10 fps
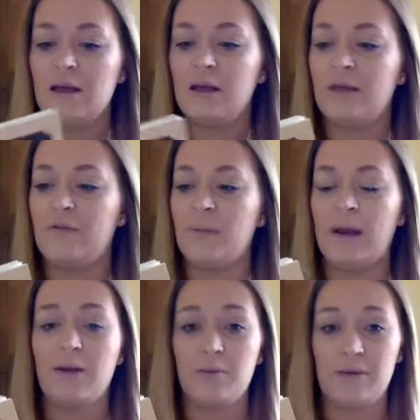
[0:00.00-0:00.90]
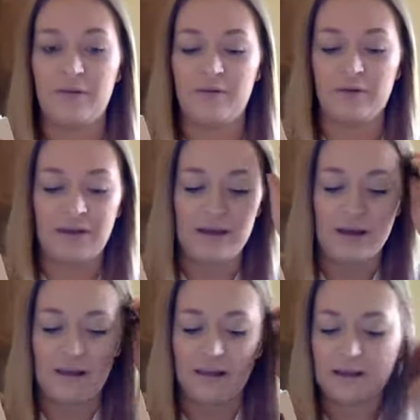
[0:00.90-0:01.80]
If you're back, we're ready for the
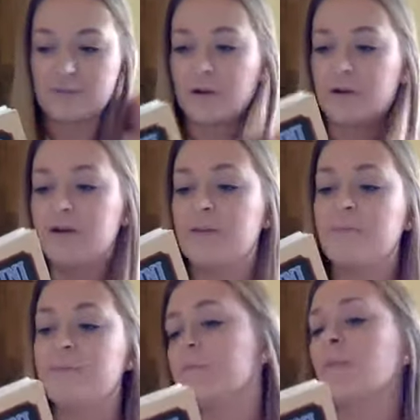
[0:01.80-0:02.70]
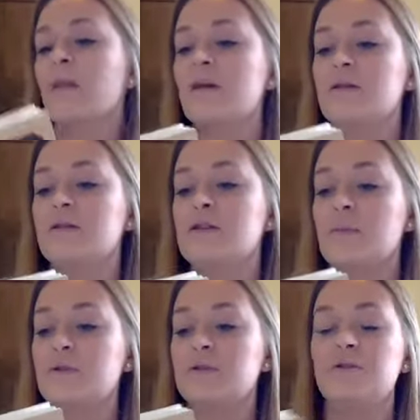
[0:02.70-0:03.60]
last part.
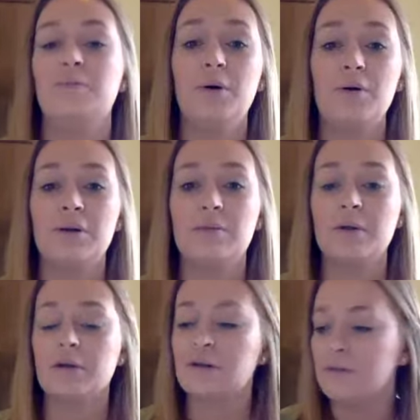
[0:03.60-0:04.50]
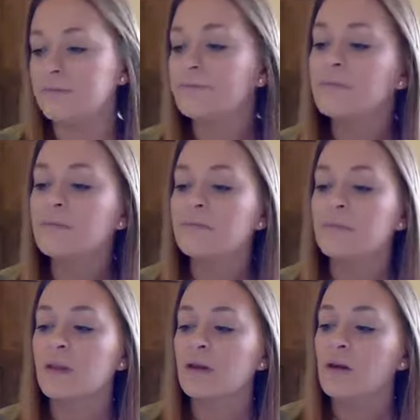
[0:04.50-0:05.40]
Chapter 2, Behold, a Miracle.
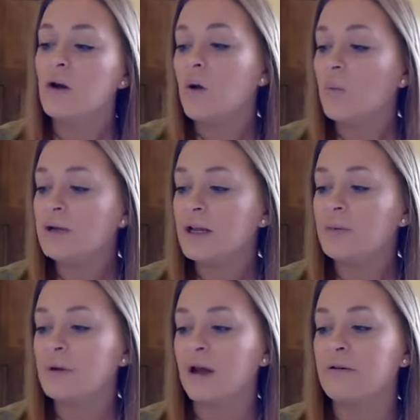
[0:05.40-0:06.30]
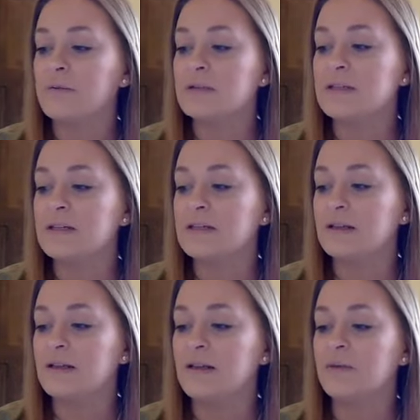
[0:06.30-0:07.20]
One day when Eirik was
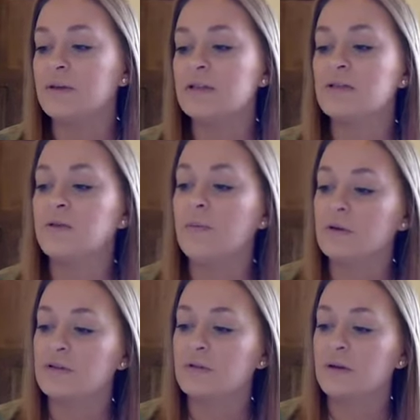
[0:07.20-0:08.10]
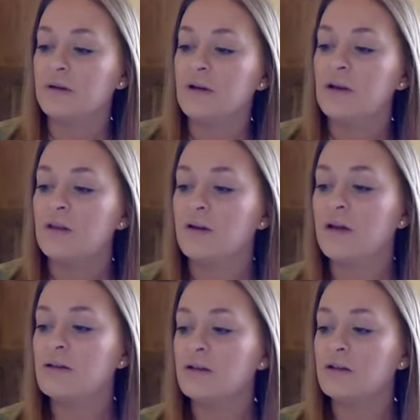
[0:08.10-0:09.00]
16, he went into a bookstore.
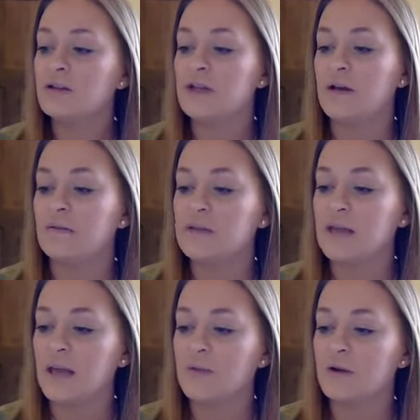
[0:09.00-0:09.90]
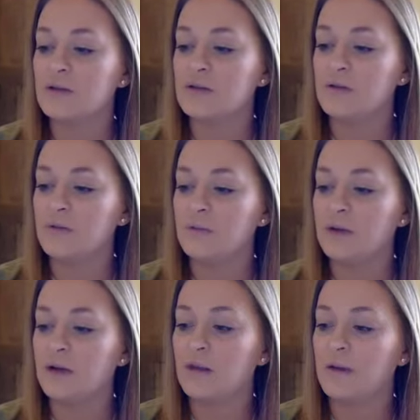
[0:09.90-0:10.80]
Looking along the shelves, he came across an old
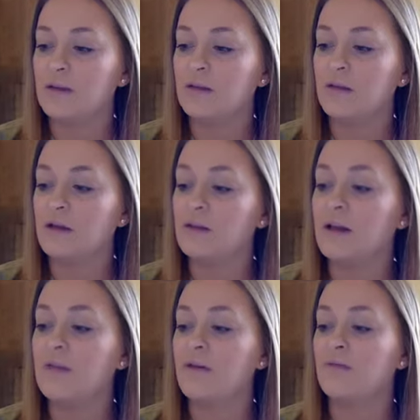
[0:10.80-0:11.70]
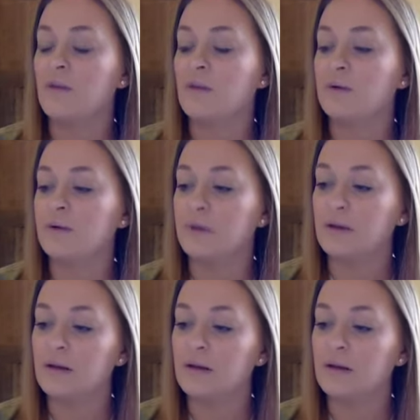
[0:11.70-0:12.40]
book on the life of Robert Houdin.